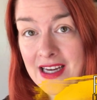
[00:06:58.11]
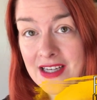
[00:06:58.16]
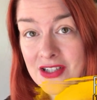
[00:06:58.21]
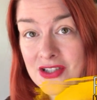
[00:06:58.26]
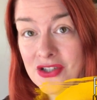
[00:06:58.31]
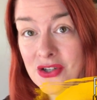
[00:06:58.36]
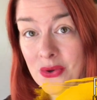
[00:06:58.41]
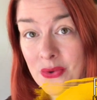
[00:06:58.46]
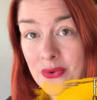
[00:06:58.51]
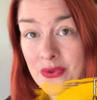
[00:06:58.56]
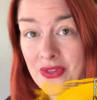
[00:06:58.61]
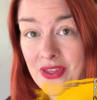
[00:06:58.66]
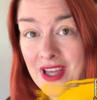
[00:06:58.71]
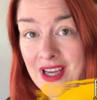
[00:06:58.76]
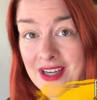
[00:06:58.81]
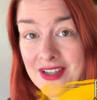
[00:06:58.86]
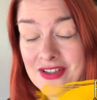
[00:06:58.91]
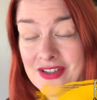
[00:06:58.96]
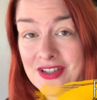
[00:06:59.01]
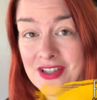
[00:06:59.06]
I don't
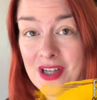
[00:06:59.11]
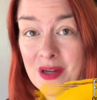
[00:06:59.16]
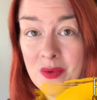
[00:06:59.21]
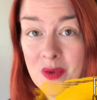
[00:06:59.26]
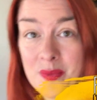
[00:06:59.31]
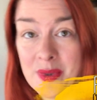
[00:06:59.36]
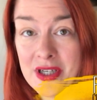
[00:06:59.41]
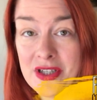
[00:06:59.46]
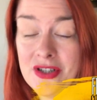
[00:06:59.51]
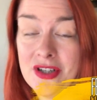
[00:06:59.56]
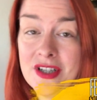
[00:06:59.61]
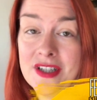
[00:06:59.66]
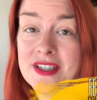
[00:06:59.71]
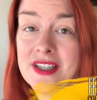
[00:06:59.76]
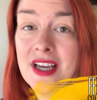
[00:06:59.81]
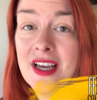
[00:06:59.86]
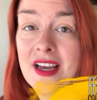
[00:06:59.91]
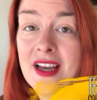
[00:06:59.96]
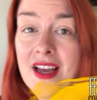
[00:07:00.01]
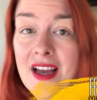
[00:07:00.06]
think. Just a couple pictures